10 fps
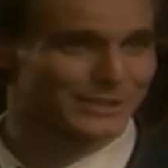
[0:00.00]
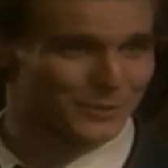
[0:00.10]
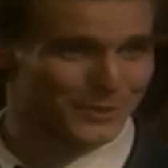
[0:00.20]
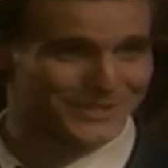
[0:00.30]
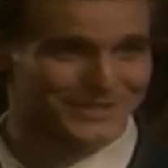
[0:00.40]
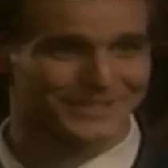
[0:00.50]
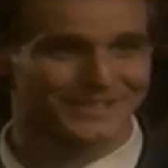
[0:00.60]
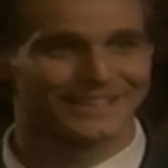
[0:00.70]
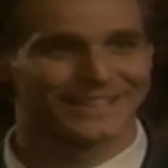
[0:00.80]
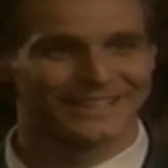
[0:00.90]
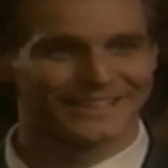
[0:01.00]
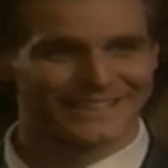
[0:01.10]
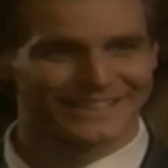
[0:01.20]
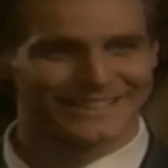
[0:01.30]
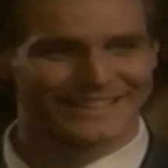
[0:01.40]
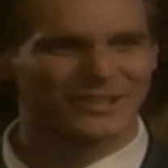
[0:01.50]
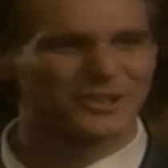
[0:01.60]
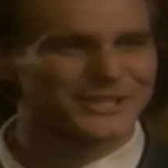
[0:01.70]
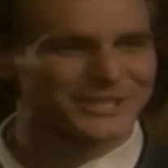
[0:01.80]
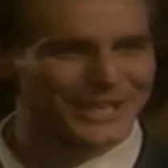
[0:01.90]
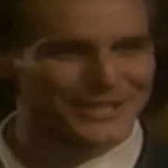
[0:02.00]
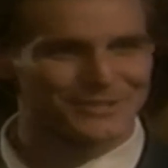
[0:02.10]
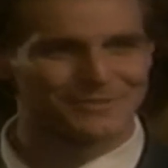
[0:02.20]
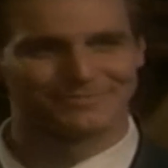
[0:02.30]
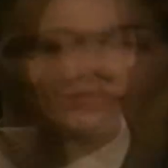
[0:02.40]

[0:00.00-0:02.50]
dozen oysters. Got his attention.